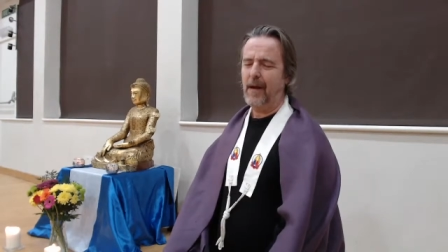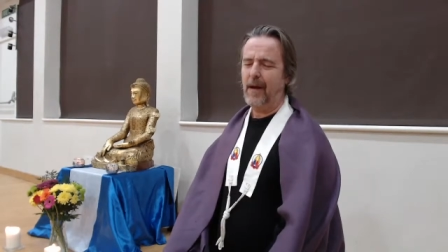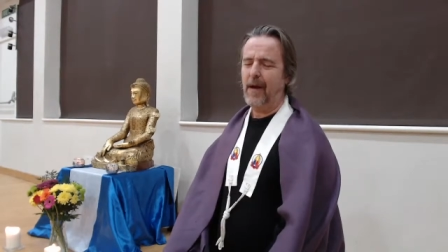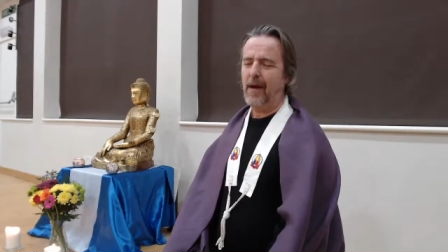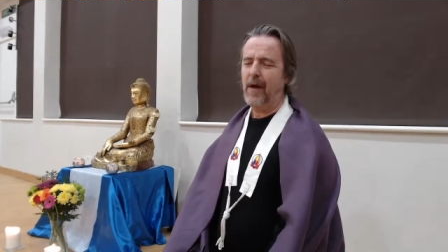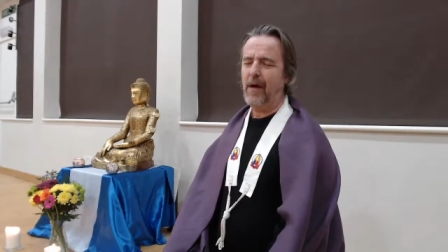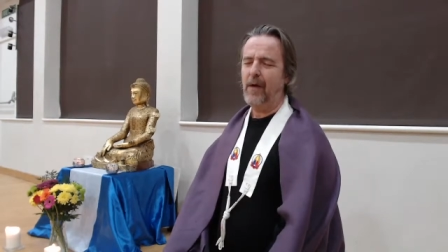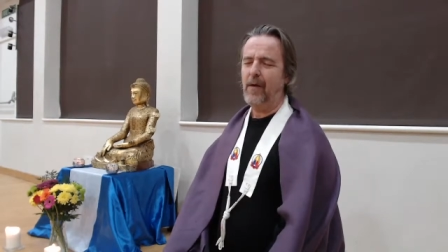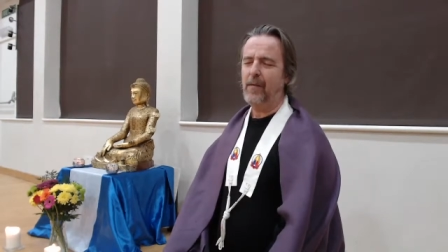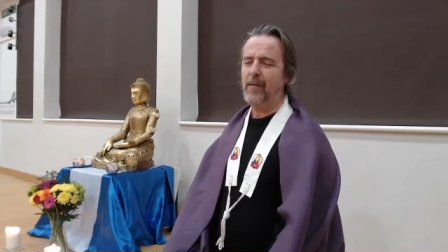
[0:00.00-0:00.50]

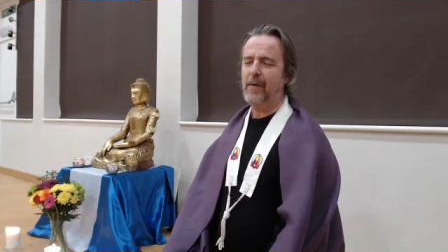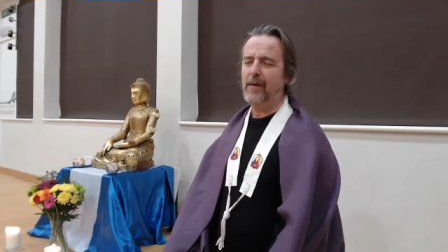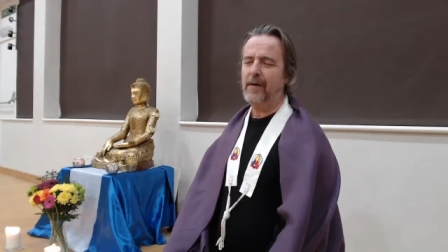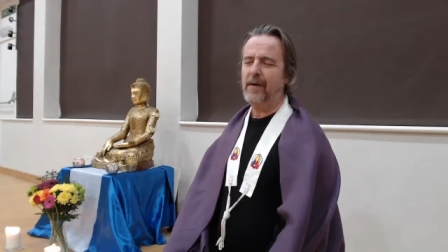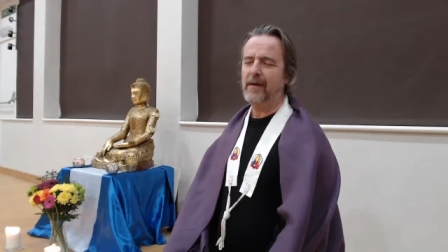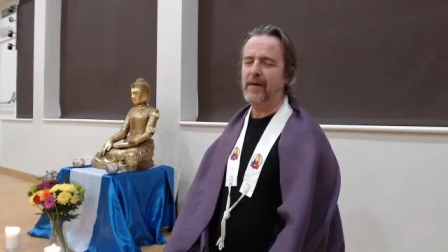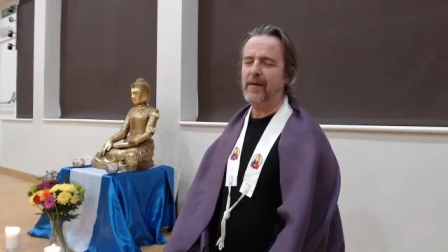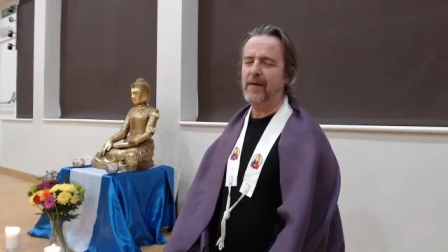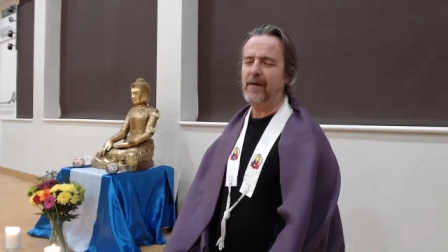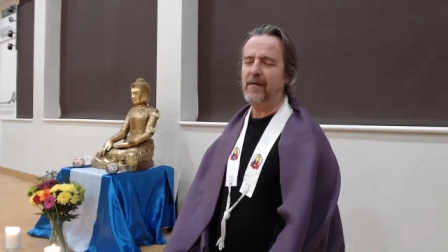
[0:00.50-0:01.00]
Opening
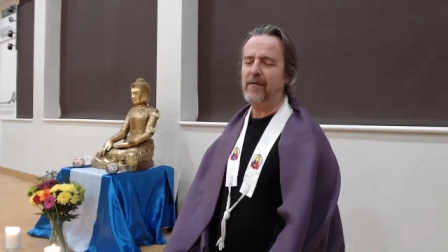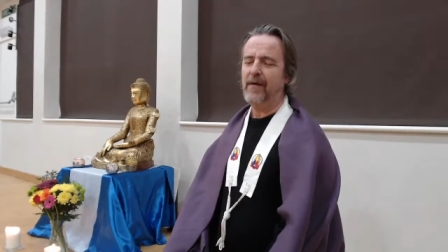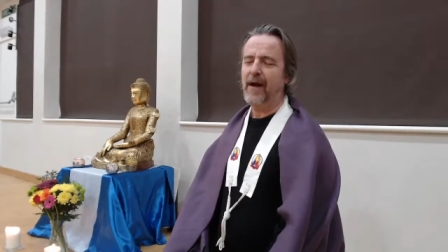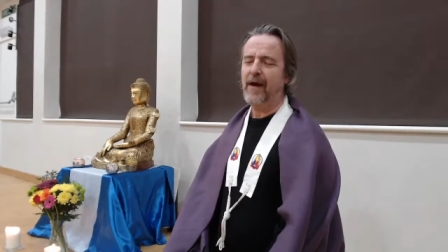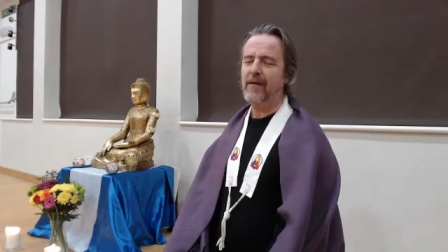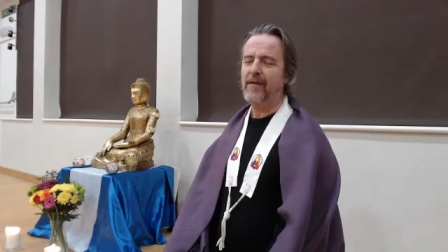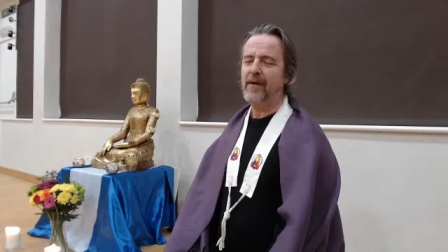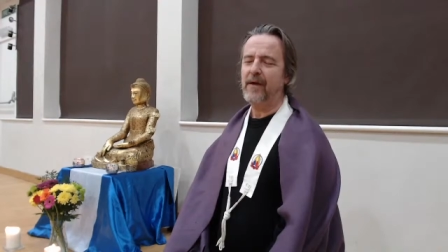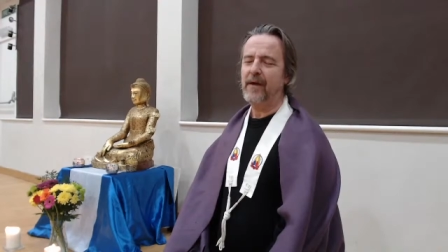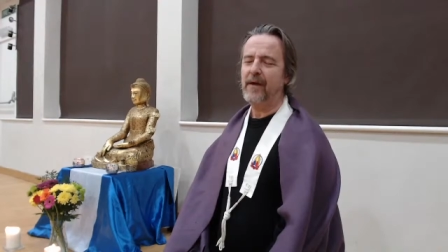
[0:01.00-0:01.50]
to the
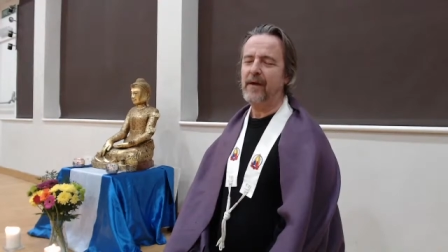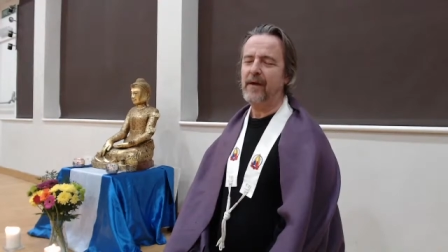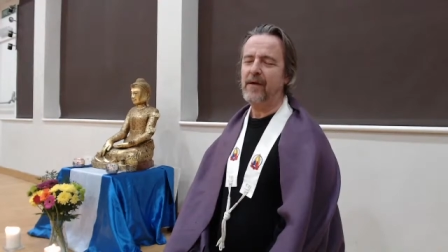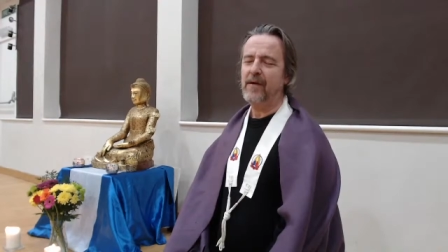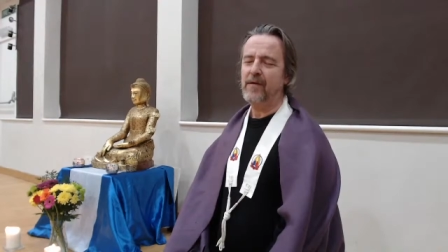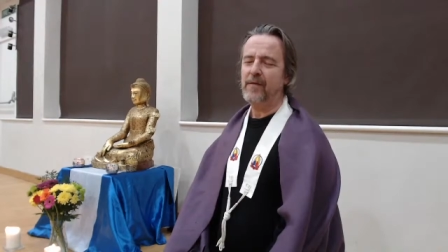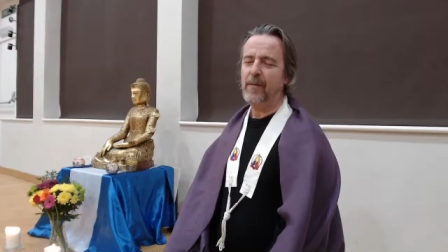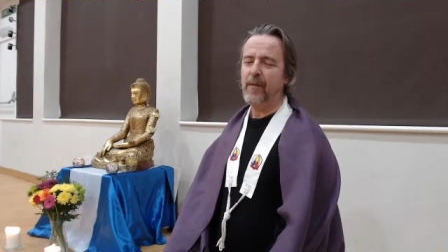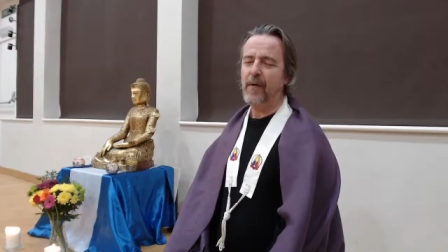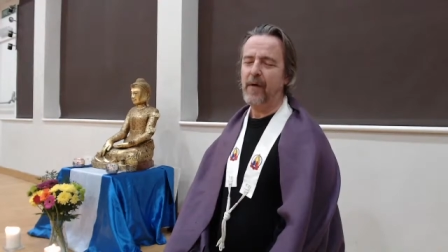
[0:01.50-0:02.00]
fact that
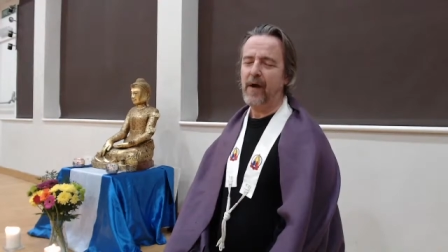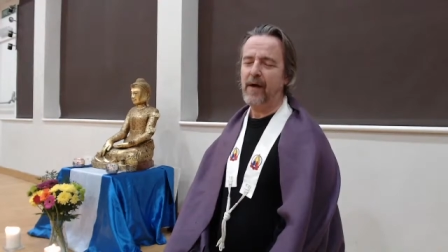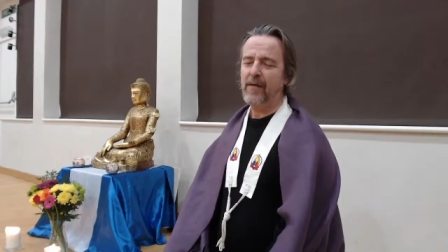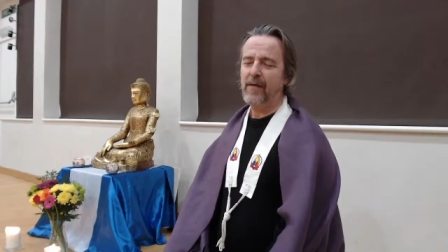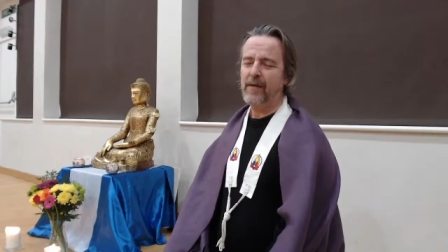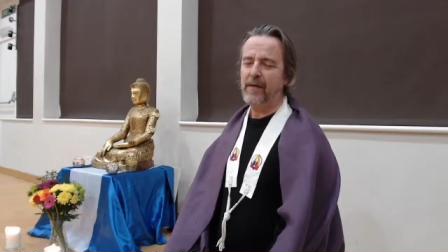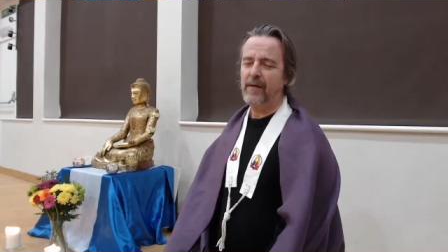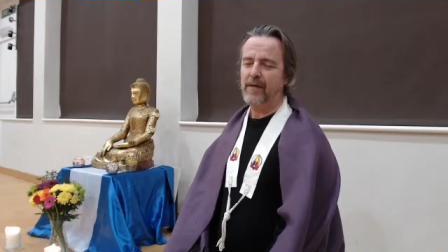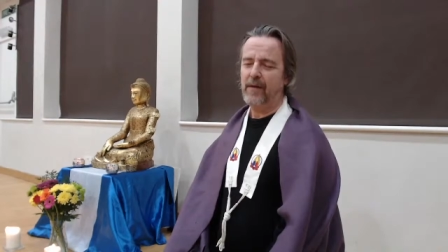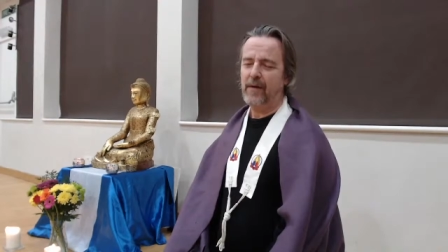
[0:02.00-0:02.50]
each breath
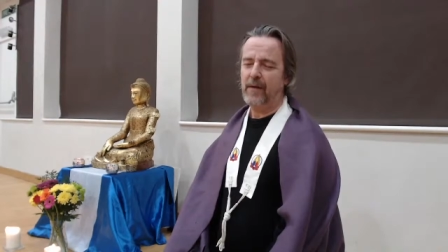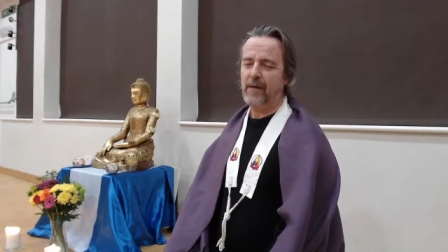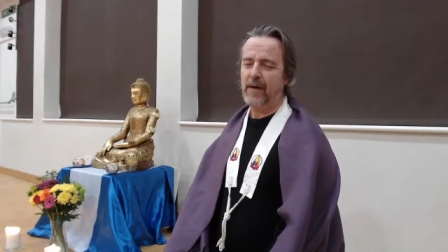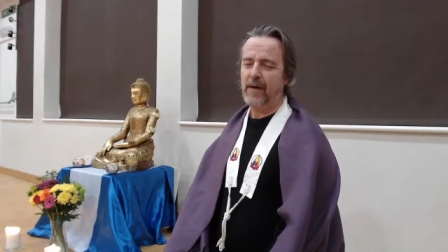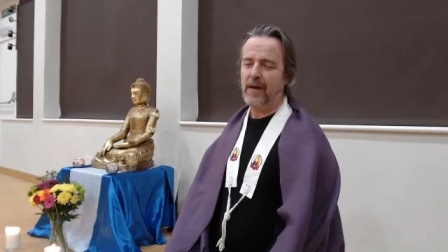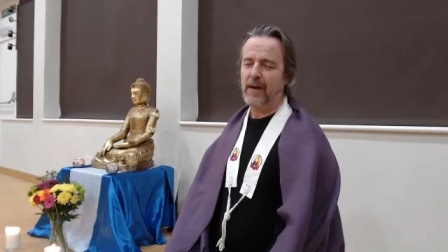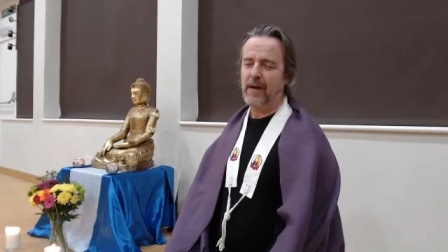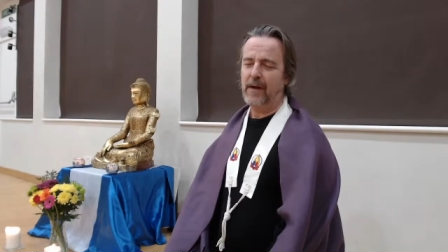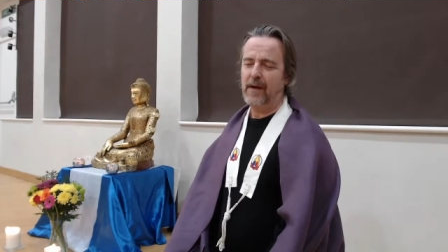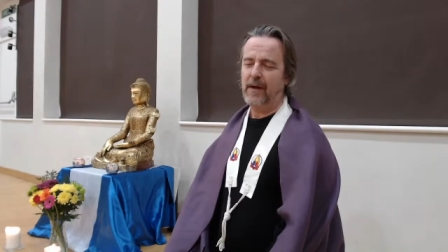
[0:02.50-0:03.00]
is
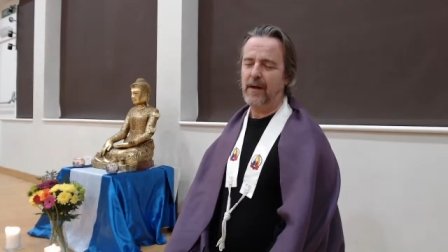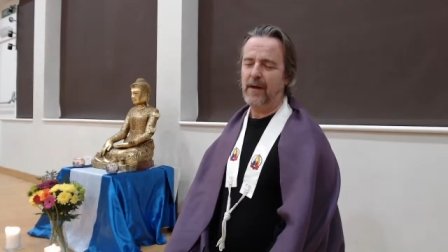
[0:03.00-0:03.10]
unique.